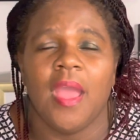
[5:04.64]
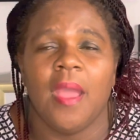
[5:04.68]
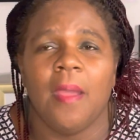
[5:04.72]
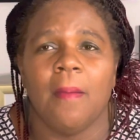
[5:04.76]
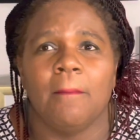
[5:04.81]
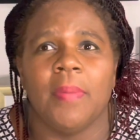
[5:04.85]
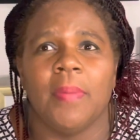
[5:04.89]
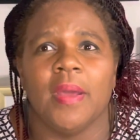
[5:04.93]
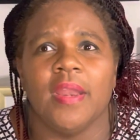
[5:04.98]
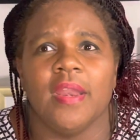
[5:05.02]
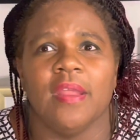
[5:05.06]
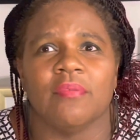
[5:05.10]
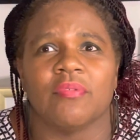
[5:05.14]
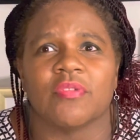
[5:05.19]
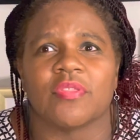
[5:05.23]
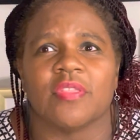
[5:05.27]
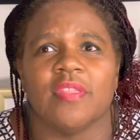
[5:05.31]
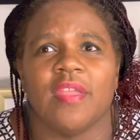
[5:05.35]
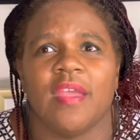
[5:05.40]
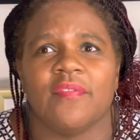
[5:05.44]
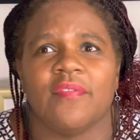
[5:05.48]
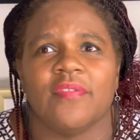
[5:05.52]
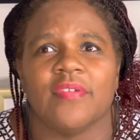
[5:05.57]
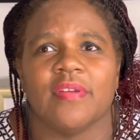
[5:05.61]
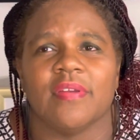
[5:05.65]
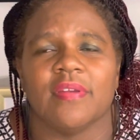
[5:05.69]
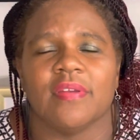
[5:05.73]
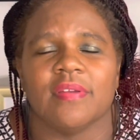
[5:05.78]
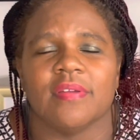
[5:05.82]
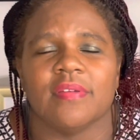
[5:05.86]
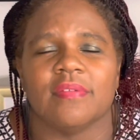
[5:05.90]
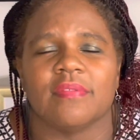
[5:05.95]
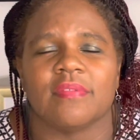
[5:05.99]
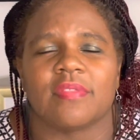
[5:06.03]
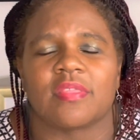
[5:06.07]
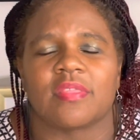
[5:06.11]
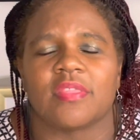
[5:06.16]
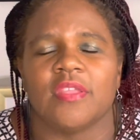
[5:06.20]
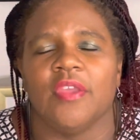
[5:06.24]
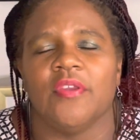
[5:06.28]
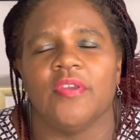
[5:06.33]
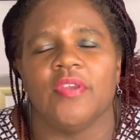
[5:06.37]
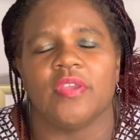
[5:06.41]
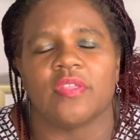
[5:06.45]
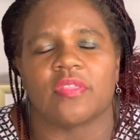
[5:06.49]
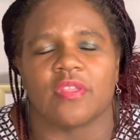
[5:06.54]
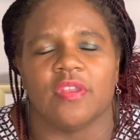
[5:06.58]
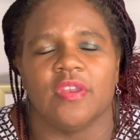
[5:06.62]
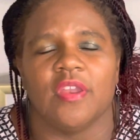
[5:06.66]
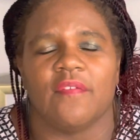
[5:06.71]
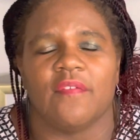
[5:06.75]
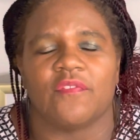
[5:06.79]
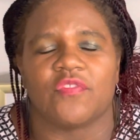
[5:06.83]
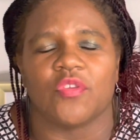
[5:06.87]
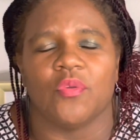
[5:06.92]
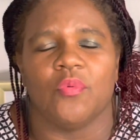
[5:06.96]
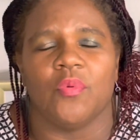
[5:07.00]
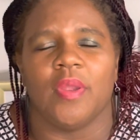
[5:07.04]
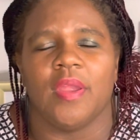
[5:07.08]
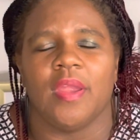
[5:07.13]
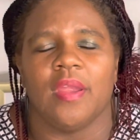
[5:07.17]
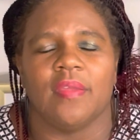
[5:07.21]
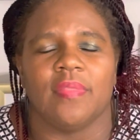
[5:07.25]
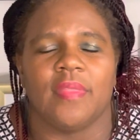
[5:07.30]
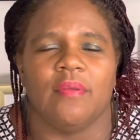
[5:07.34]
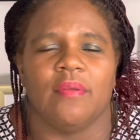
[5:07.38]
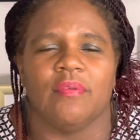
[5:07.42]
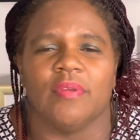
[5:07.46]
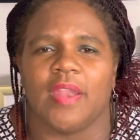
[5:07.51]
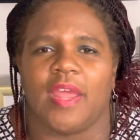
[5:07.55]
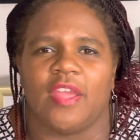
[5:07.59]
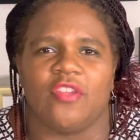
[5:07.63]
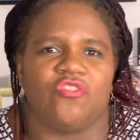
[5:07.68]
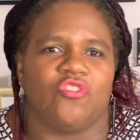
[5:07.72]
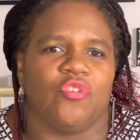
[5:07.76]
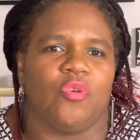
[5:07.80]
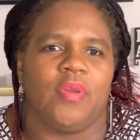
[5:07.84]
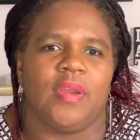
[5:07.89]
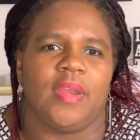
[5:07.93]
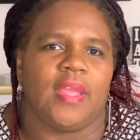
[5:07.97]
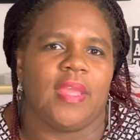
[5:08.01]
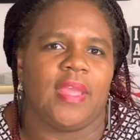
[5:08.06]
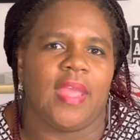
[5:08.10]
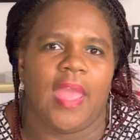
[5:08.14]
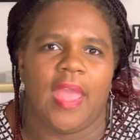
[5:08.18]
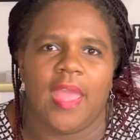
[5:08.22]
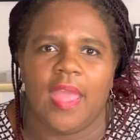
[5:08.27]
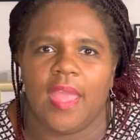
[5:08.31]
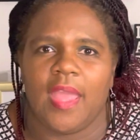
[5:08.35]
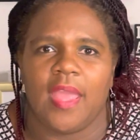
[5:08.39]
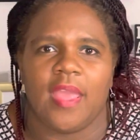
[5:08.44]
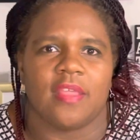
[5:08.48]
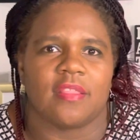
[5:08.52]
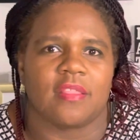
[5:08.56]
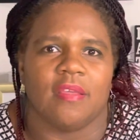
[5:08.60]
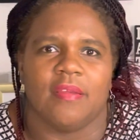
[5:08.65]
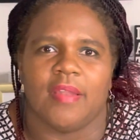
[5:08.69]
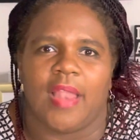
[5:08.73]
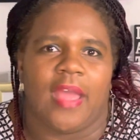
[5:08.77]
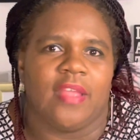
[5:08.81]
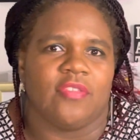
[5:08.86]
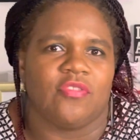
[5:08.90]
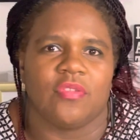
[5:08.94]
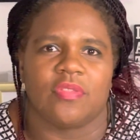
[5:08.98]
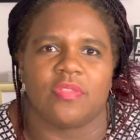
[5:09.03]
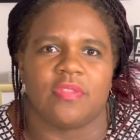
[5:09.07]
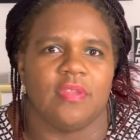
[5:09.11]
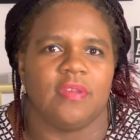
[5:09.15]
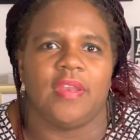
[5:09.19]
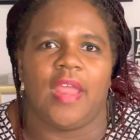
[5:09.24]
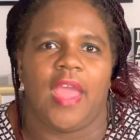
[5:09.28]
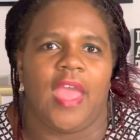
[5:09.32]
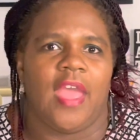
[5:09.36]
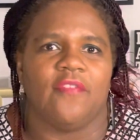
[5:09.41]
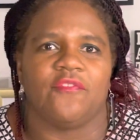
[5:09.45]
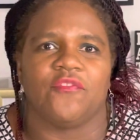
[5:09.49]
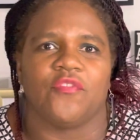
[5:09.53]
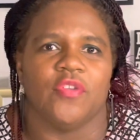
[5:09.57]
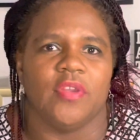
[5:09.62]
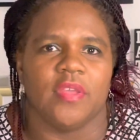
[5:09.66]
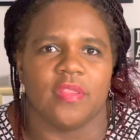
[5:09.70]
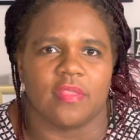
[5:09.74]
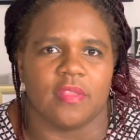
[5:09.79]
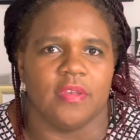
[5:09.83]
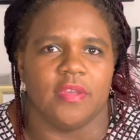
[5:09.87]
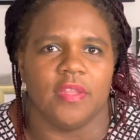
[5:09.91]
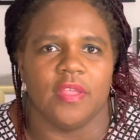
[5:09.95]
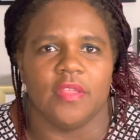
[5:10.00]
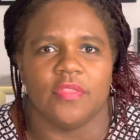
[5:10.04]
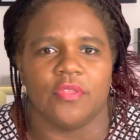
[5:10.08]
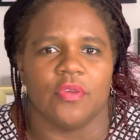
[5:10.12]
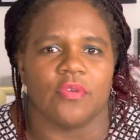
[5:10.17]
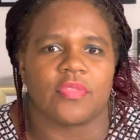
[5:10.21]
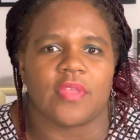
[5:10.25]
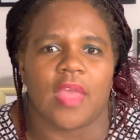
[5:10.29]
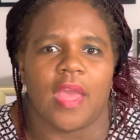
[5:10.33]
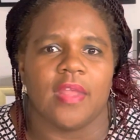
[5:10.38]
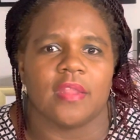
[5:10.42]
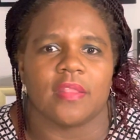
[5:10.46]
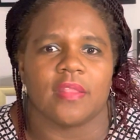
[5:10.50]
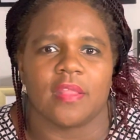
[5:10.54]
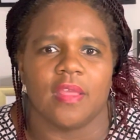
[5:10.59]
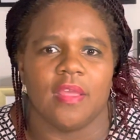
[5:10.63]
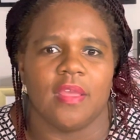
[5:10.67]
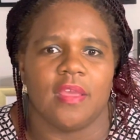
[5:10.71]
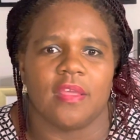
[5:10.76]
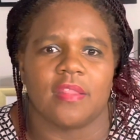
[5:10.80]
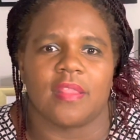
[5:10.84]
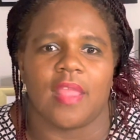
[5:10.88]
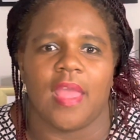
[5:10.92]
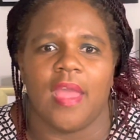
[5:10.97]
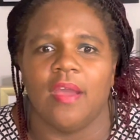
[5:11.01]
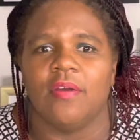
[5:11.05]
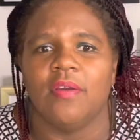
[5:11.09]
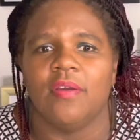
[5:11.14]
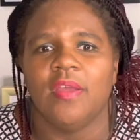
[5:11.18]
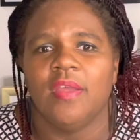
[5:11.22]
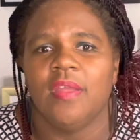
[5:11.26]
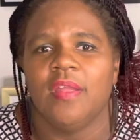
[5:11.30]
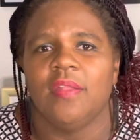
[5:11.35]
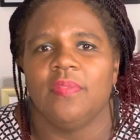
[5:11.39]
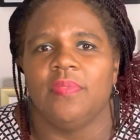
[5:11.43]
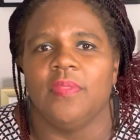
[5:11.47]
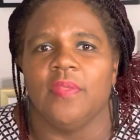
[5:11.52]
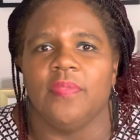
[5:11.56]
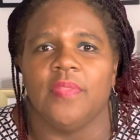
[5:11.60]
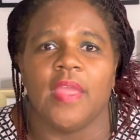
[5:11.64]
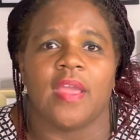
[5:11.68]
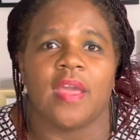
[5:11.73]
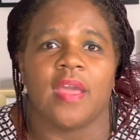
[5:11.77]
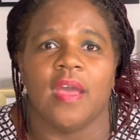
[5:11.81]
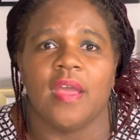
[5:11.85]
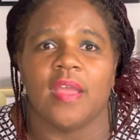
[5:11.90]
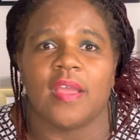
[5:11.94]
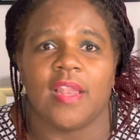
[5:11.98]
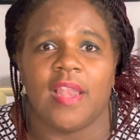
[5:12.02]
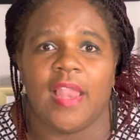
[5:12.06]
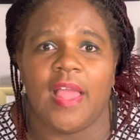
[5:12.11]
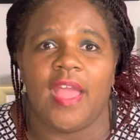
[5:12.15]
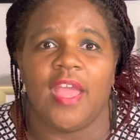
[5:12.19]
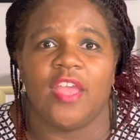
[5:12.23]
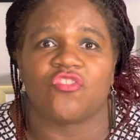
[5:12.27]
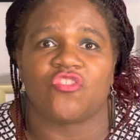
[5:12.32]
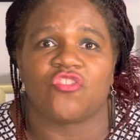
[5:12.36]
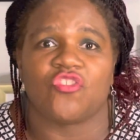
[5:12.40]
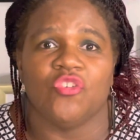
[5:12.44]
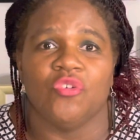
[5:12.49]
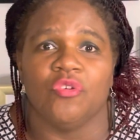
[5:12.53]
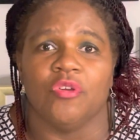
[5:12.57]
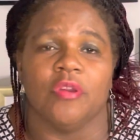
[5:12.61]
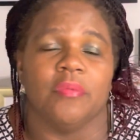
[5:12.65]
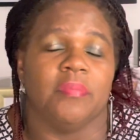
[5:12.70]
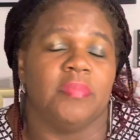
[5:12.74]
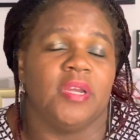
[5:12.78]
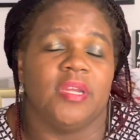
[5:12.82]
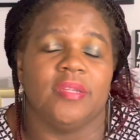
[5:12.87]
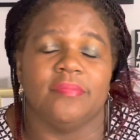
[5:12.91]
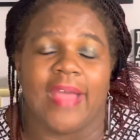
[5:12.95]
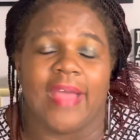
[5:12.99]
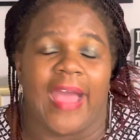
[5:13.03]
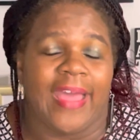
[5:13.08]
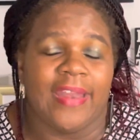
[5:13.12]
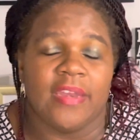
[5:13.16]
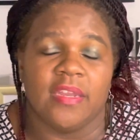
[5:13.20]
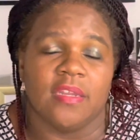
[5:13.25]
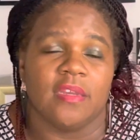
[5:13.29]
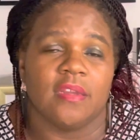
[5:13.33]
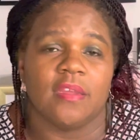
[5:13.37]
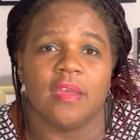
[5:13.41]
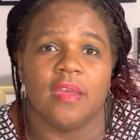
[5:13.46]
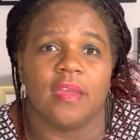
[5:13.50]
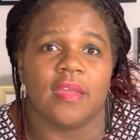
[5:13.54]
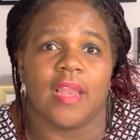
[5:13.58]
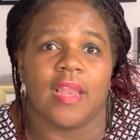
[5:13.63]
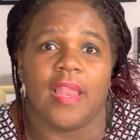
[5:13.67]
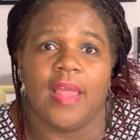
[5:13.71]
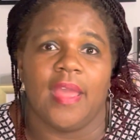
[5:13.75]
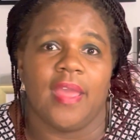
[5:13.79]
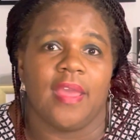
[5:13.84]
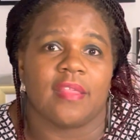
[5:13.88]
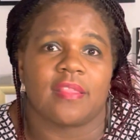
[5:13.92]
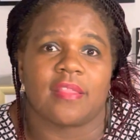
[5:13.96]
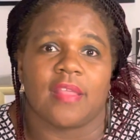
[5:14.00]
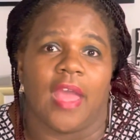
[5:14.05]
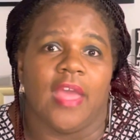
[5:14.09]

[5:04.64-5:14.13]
But it was never serious enough to where they were like joining gangs. Or I just didn't have friends that did those kind of things. Now, did they cut class? Sure, but I didn't cut class.